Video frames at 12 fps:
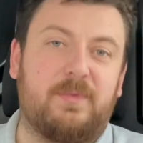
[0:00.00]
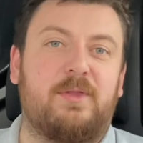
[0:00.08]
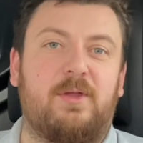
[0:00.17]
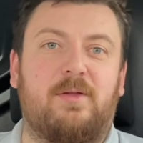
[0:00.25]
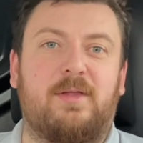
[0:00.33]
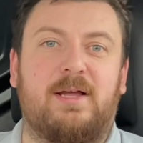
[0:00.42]

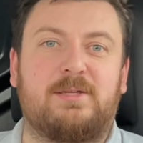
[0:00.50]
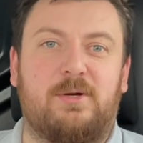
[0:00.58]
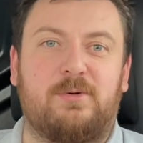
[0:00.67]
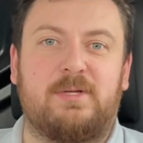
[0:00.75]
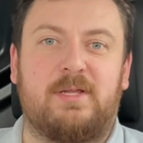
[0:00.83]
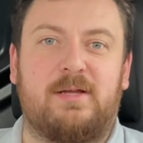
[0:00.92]
Not that I
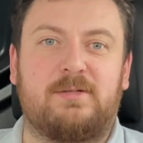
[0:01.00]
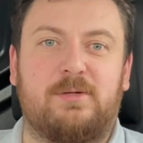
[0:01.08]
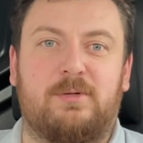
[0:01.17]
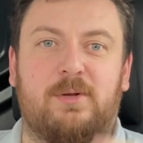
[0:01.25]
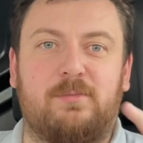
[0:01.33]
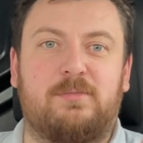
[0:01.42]
told you that, so
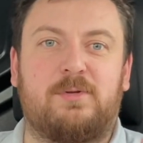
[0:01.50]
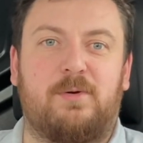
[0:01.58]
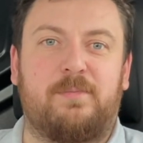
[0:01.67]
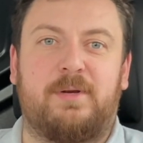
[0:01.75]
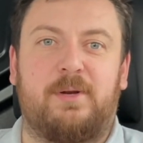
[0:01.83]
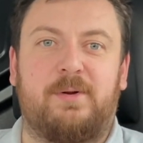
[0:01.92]

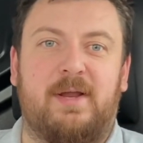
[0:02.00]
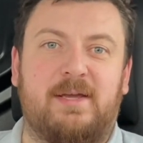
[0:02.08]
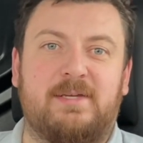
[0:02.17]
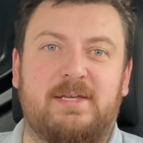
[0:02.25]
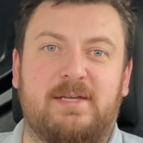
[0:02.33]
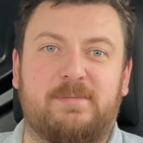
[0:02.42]
don't be doing
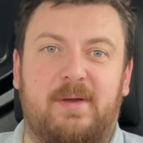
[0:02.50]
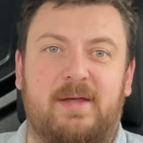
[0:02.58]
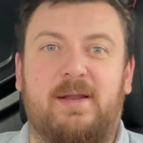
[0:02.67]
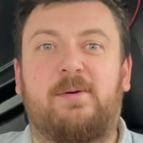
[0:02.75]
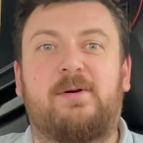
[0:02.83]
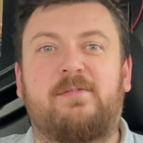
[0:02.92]
86 miles
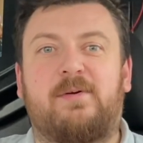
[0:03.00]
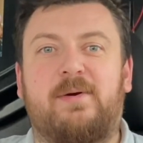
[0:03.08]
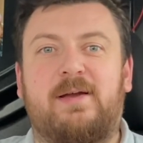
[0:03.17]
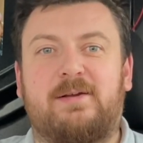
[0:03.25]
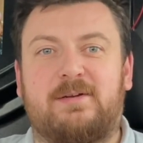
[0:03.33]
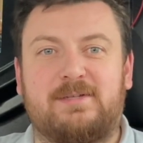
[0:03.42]
an hour
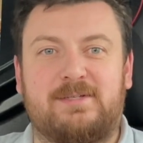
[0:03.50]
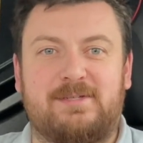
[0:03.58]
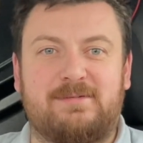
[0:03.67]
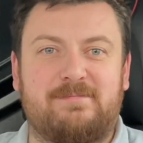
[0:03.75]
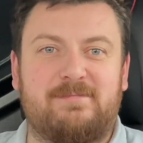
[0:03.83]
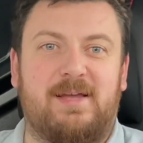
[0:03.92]
everywhere, because
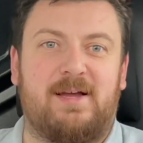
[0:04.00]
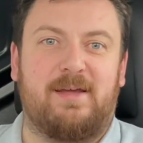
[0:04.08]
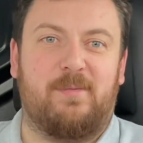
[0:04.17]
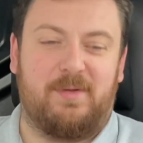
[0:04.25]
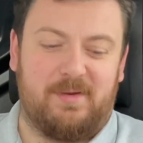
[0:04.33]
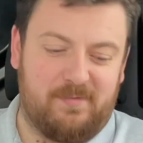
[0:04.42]
I'll
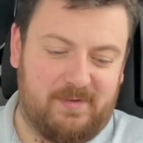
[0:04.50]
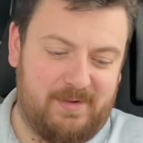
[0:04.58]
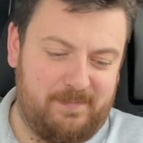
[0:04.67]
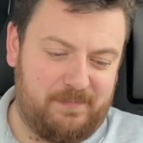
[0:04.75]
get blamed for that.